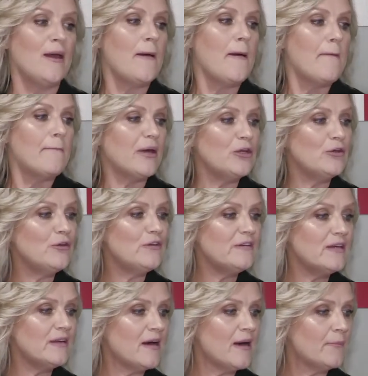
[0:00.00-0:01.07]
but
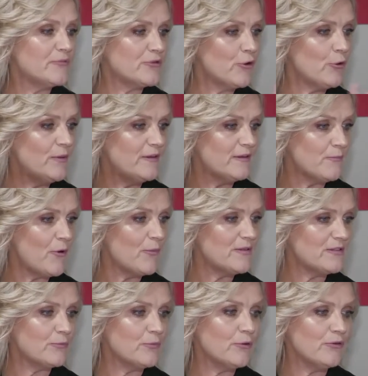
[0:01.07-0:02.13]
using Taubmans
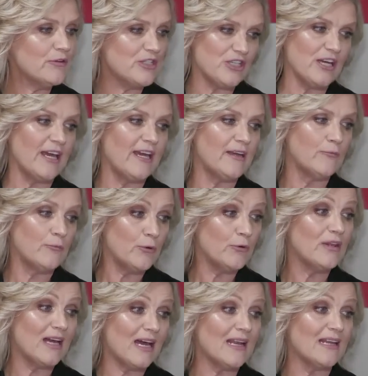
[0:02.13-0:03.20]
Mobster, will the
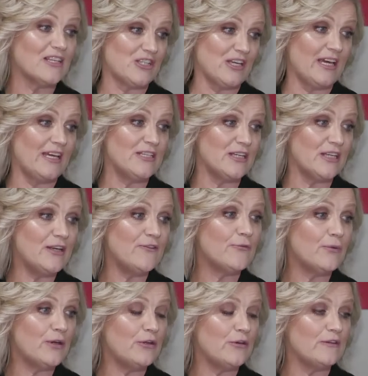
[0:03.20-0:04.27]
colour change if
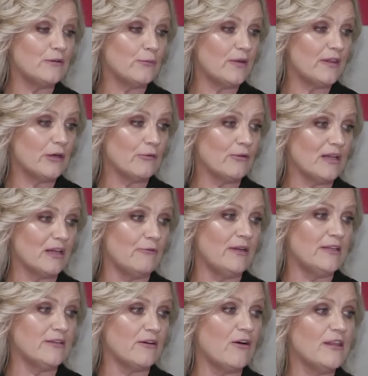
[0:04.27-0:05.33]
we use it with acrylic
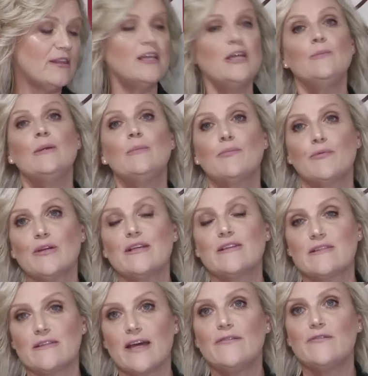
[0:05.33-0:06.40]
render? I think you'd be pretty
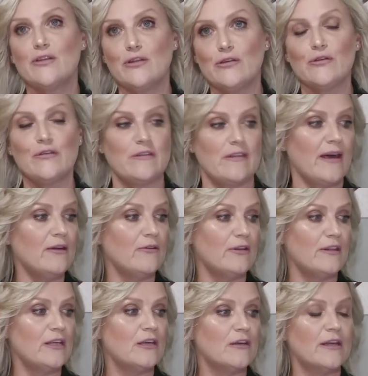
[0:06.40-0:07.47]
safe to use that, and I
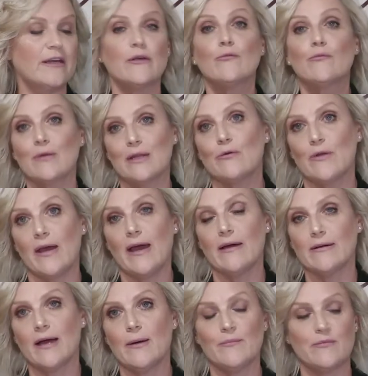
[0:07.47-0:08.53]
think you're going to get a really good
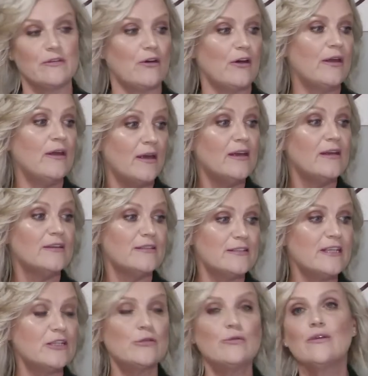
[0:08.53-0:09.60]
outcome. So
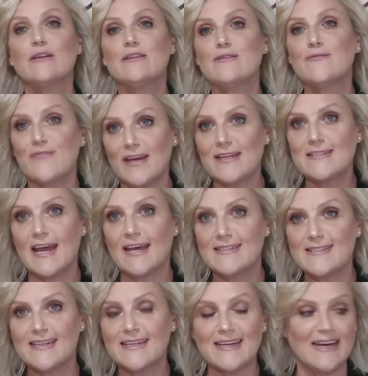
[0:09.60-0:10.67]
stick to it. It's a
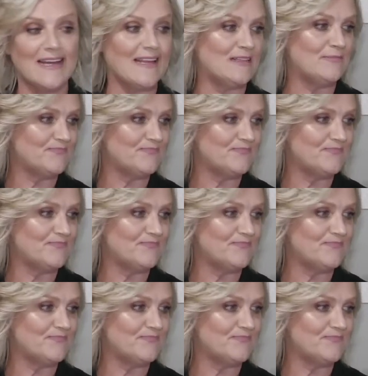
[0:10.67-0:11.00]
fantastic colour.